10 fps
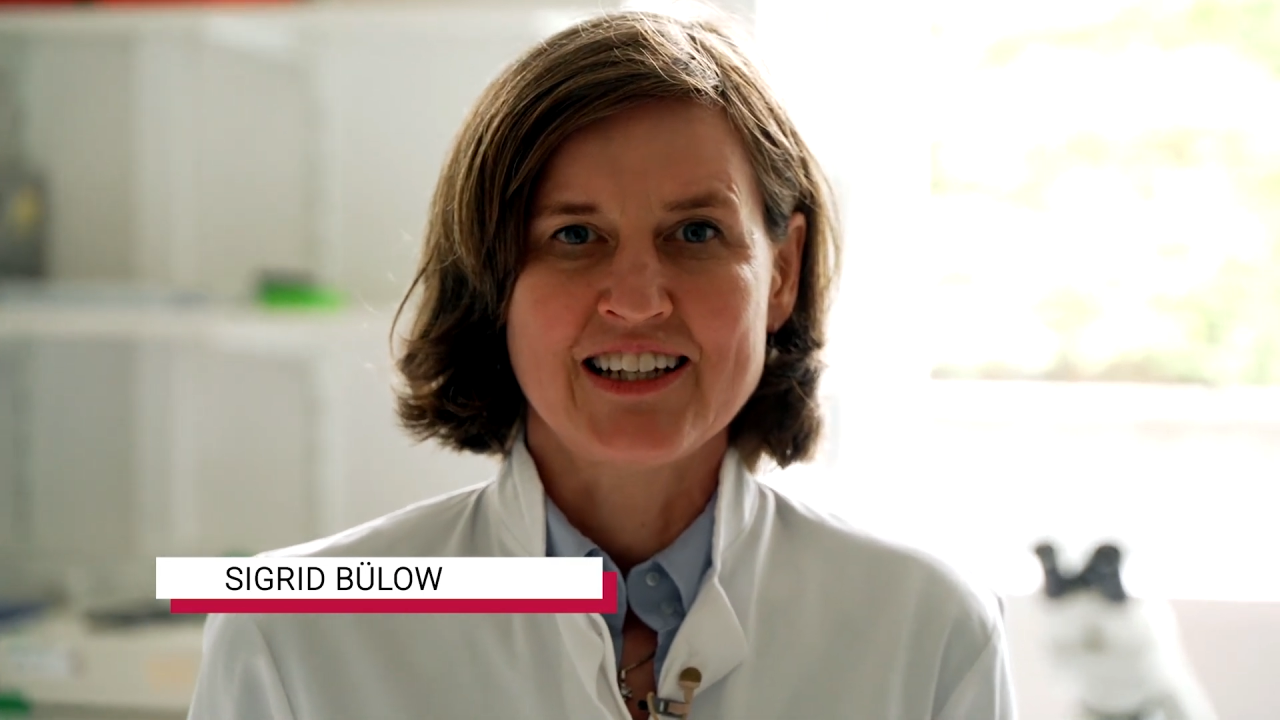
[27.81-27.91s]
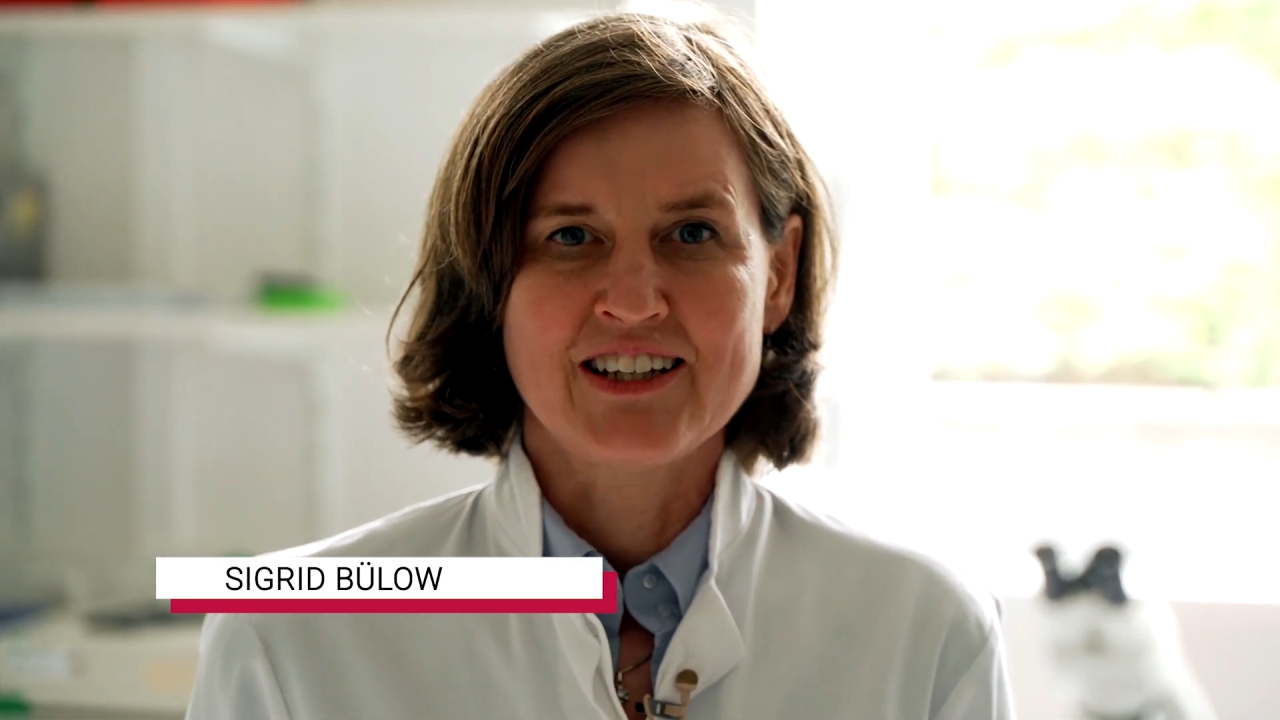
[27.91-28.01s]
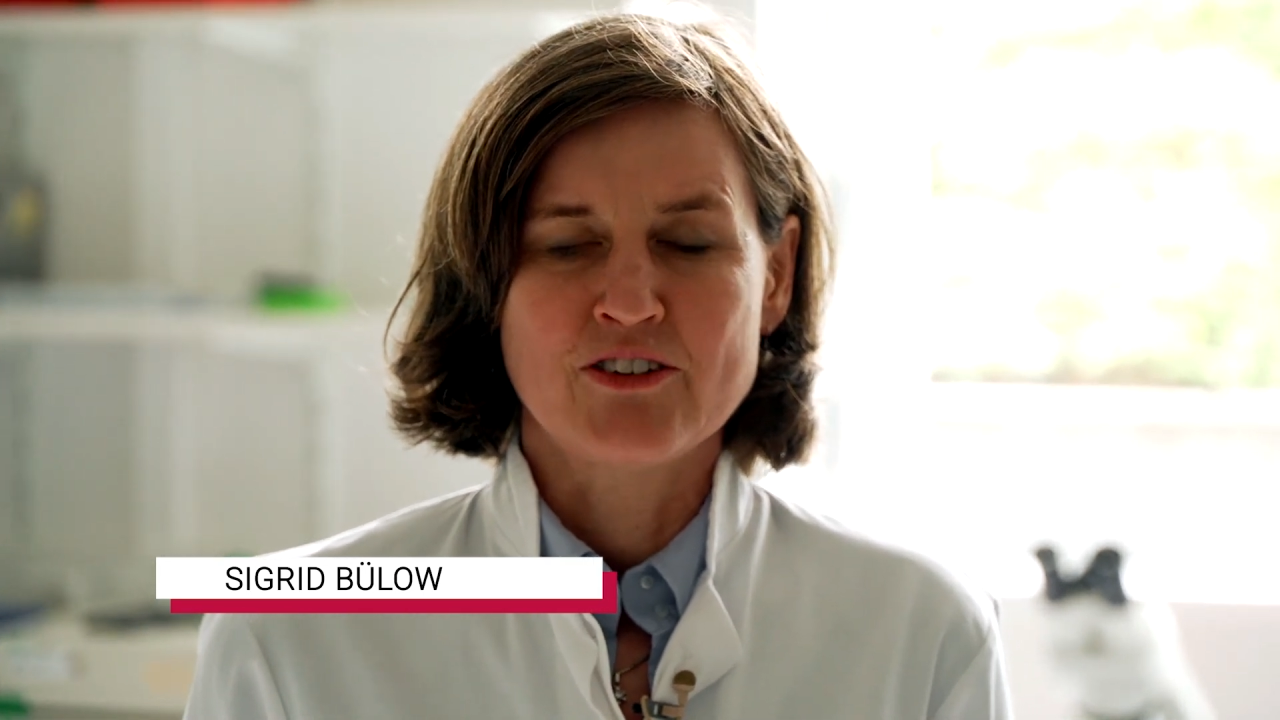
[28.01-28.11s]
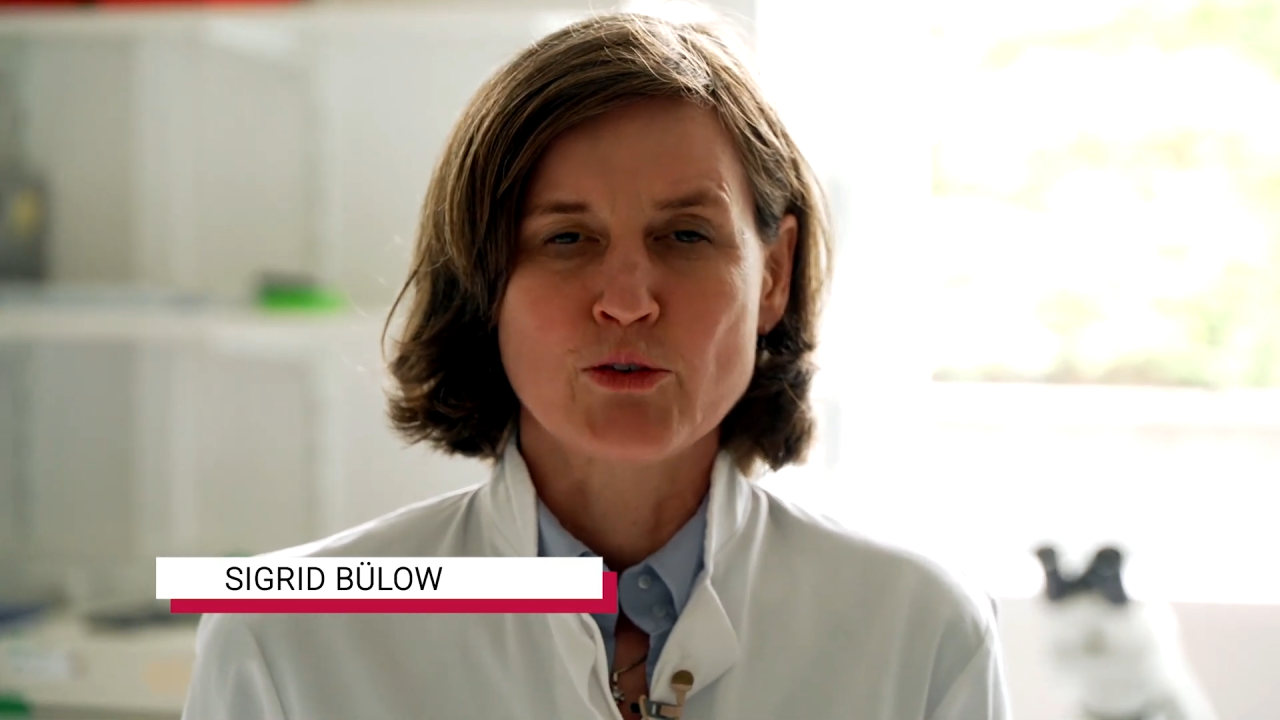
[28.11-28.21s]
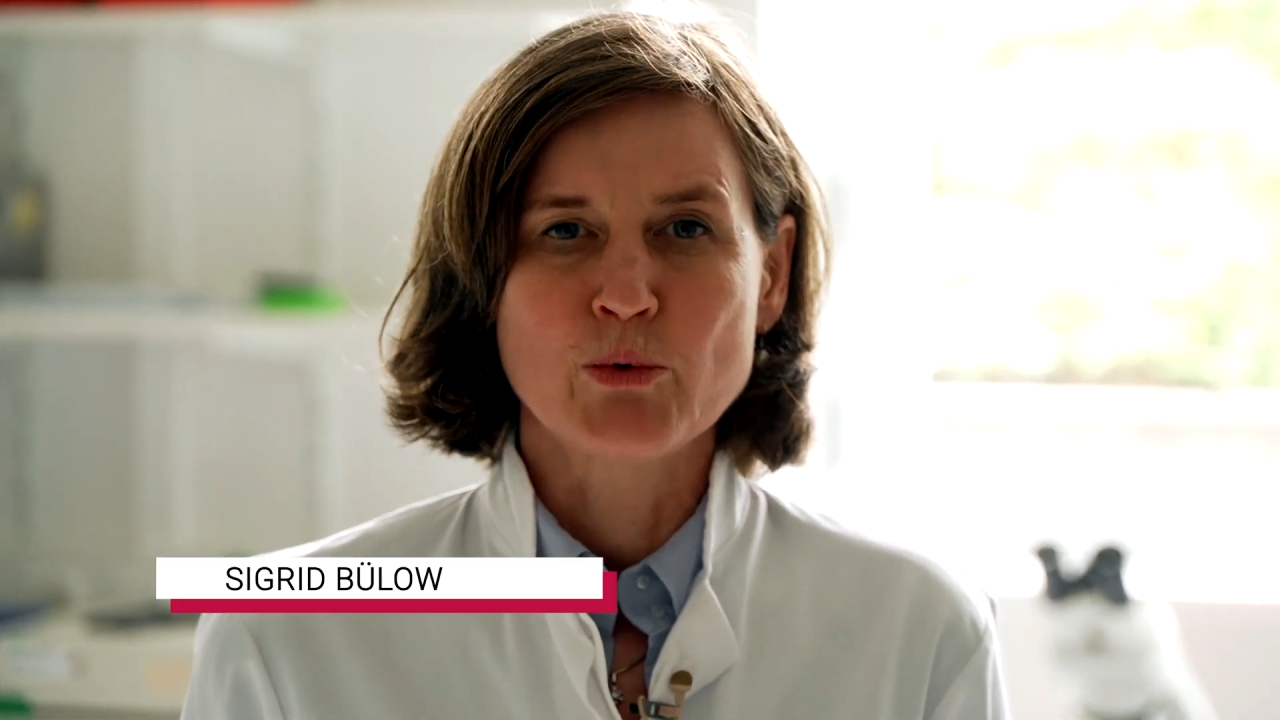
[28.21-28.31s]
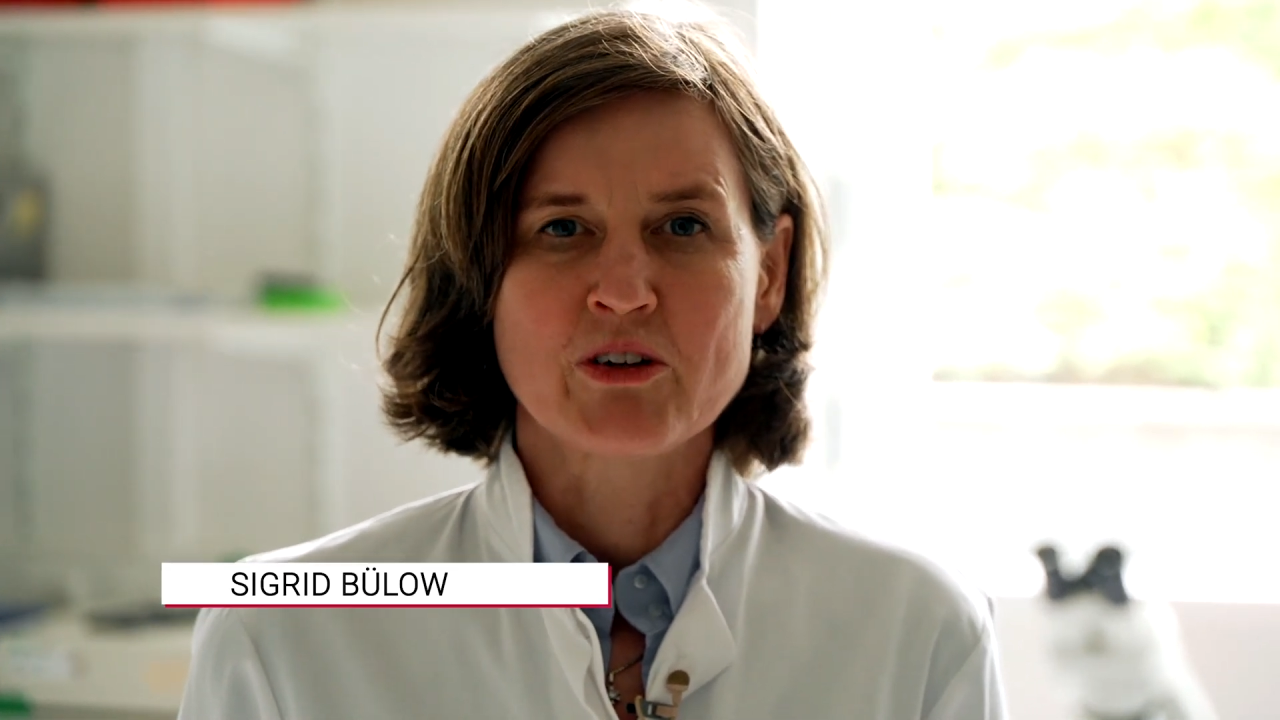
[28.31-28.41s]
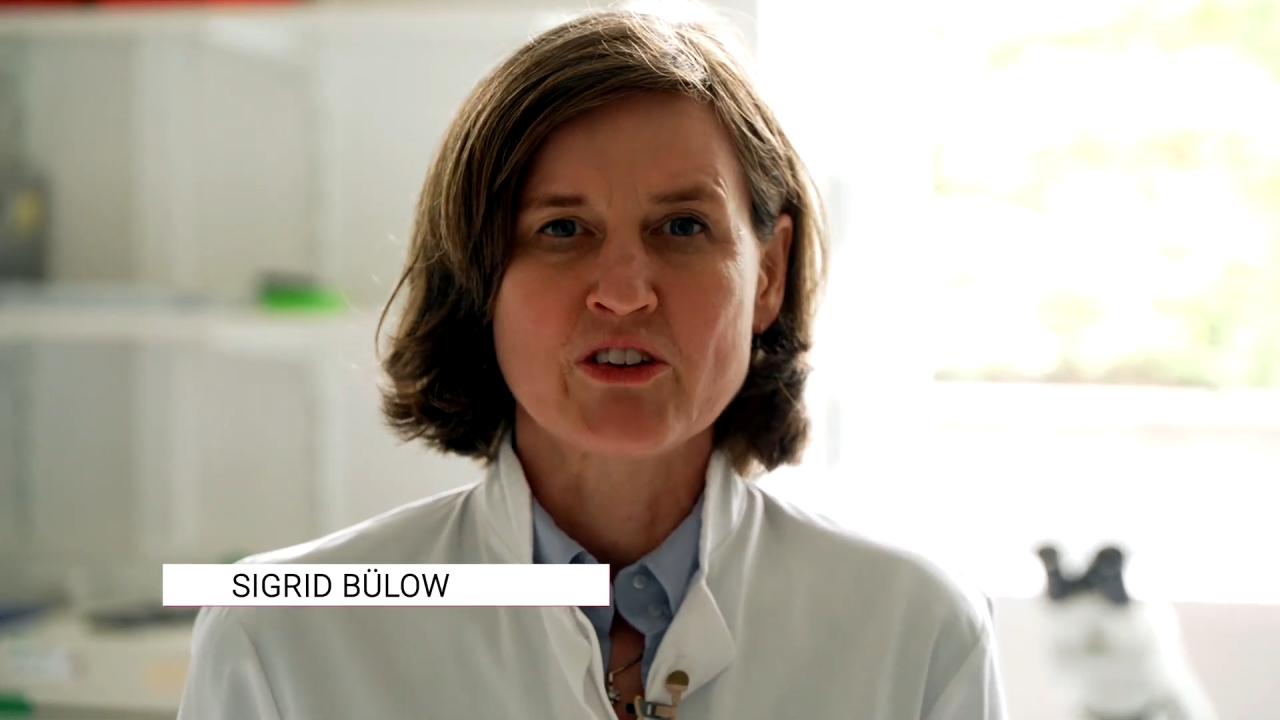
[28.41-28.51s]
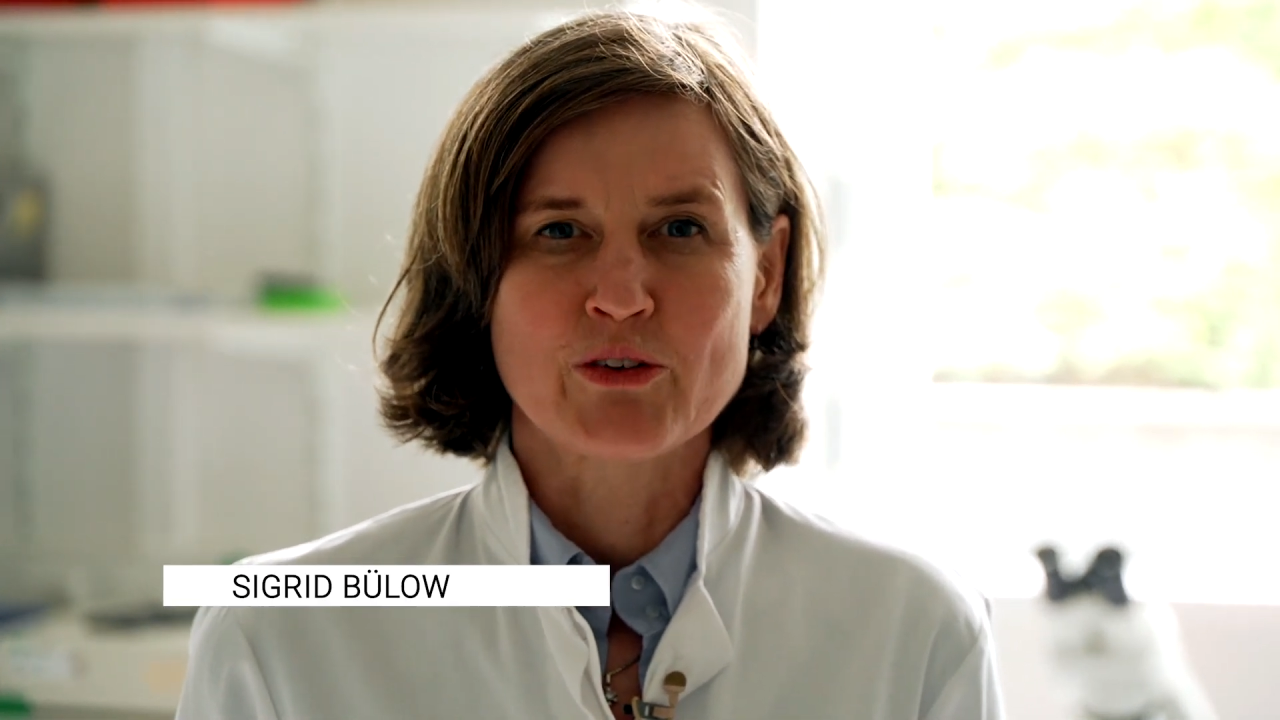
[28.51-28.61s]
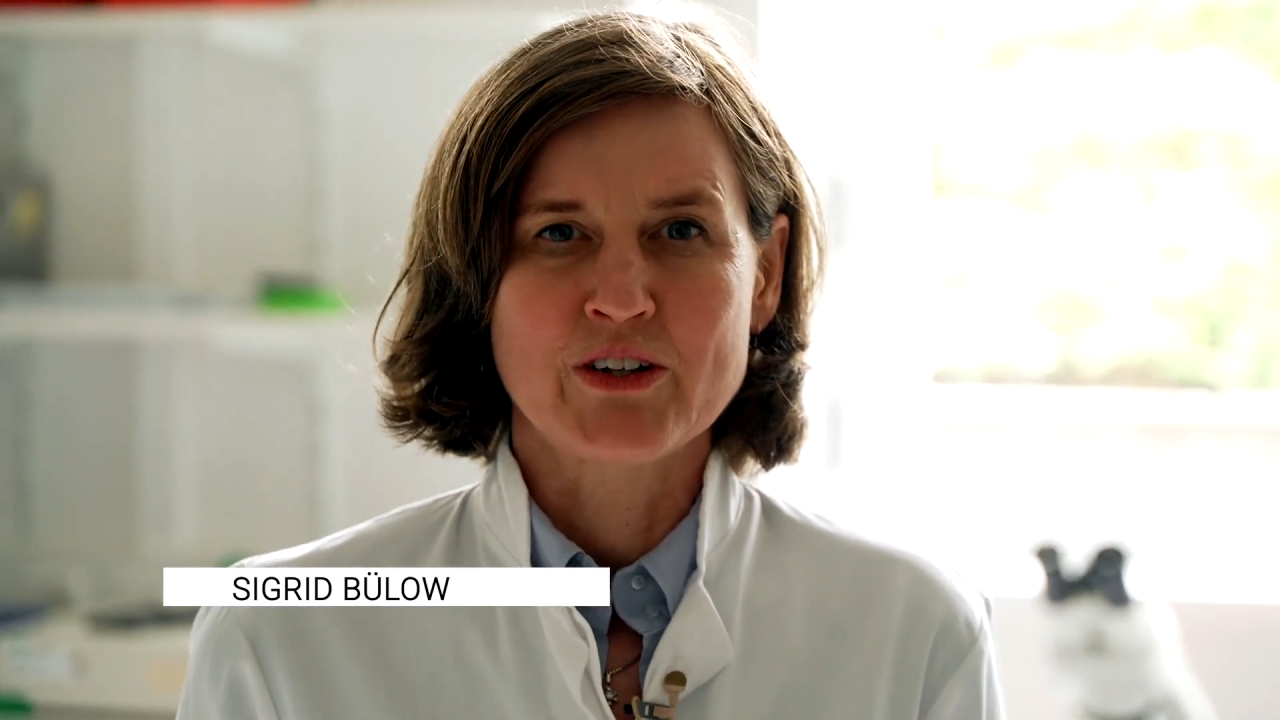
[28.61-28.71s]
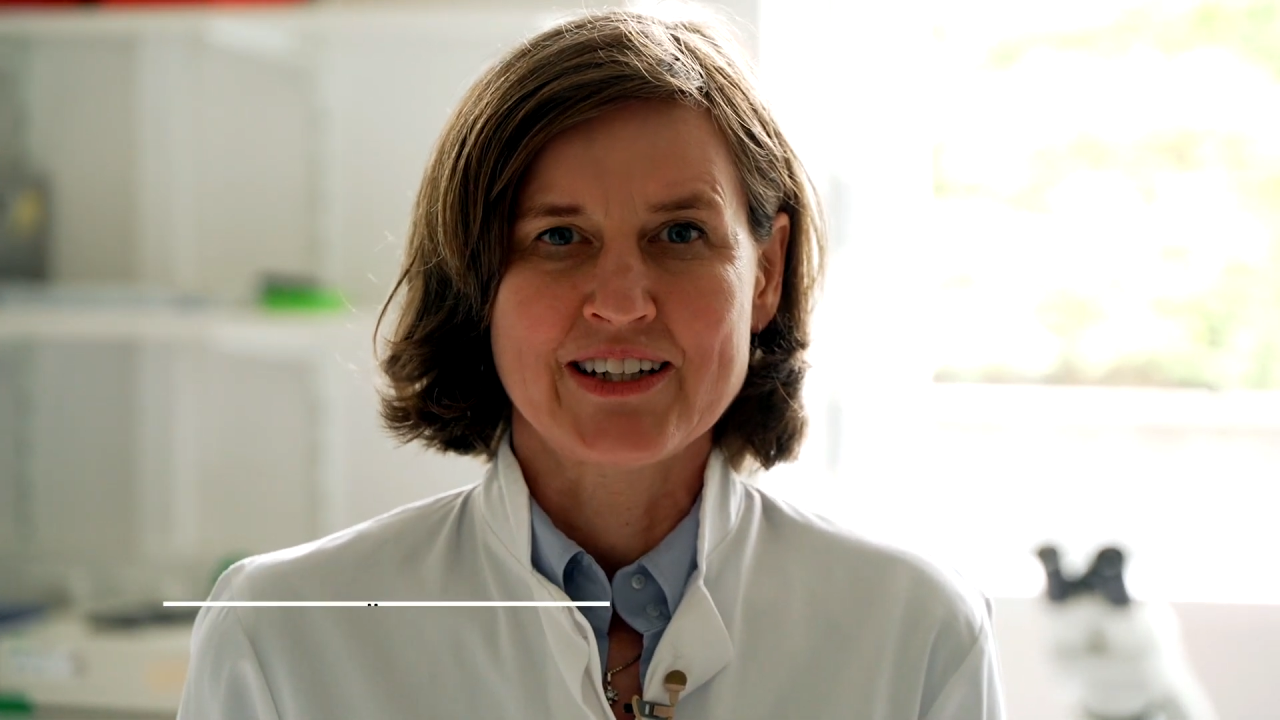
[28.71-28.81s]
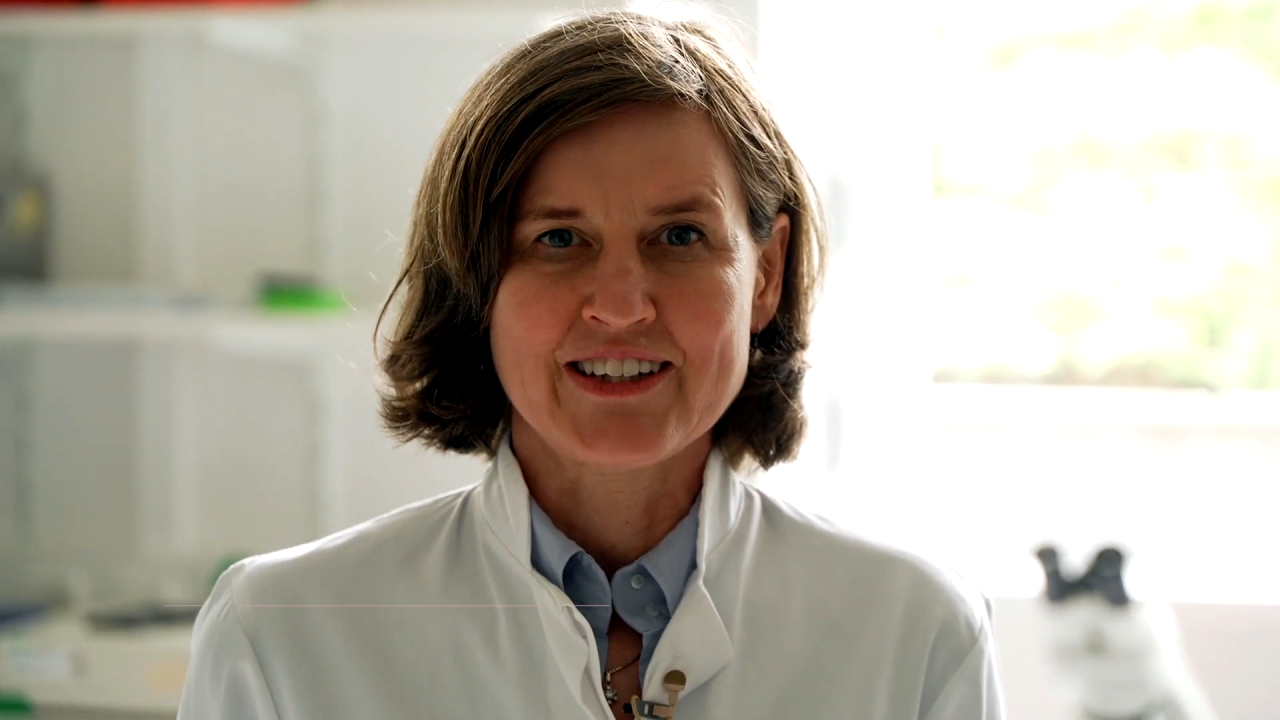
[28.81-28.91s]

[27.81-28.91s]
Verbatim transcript: in rheumatoid